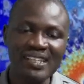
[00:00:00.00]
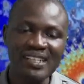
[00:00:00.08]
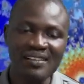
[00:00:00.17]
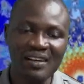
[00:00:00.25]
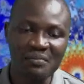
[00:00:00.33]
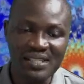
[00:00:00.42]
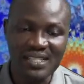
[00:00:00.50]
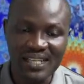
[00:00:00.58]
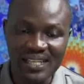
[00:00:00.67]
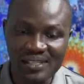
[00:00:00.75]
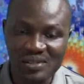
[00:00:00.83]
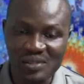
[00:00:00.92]

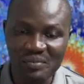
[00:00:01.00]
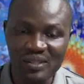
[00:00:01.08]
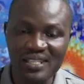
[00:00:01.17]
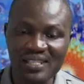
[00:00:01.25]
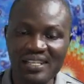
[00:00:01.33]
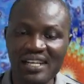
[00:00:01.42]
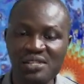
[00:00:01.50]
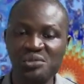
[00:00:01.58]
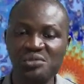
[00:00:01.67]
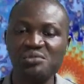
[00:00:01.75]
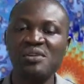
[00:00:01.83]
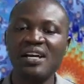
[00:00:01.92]
Obaseki is supporting
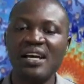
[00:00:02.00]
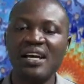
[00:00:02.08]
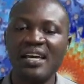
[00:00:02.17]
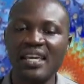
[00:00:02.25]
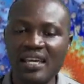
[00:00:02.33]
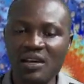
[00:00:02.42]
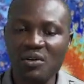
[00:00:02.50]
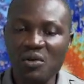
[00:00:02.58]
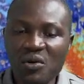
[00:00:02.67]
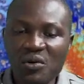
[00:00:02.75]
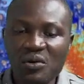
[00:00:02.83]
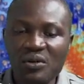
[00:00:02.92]
Ashu
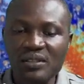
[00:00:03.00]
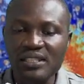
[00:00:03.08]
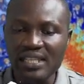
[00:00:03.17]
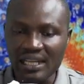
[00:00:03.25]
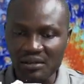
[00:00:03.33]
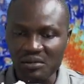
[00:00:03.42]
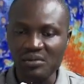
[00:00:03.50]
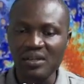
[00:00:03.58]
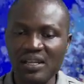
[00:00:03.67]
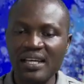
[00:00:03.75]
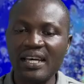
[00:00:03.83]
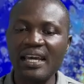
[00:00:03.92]
Ighodalo,
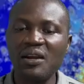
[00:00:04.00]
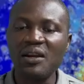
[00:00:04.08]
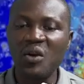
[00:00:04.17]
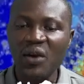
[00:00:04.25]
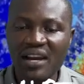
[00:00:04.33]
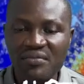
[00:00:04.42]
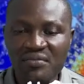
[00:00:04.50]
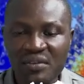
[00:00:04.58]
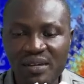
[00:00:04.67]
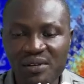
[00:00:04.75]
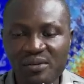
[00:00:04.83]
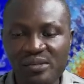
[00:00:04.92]
a lawyer from
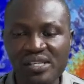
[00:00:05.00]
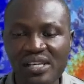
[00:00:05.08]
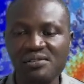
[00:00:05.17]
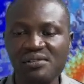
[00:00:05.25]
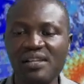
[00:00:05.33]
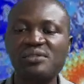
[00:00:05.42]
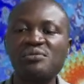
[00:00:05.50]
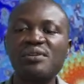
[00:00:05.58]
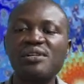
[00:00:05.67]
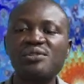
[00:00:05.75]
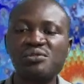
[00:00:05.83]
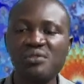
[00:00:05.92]
Edo Central, to
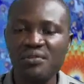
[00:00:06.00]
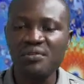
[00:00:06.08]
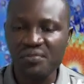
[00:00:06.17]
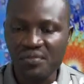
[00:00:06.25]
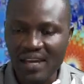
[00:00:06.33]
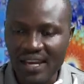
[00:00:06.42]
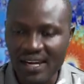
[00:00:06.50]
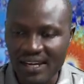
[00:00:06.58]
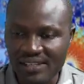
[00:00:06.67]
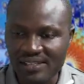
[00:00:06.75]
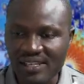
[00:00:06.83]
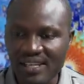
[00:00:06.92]
ensure
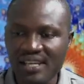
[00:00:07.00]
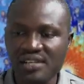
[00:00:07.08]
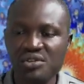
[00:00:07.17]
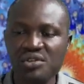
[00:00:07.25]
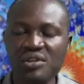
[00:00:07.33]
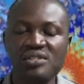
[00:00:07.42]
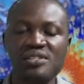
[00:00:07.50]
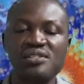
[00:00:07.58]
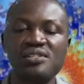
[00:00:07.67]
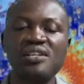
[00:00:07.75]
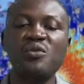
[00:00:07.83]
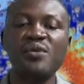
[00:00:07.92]
fairness,
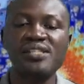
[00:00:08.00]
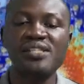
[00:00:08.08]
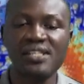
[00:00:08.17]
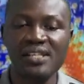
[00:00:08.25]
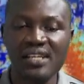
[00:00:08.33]
justice, equity.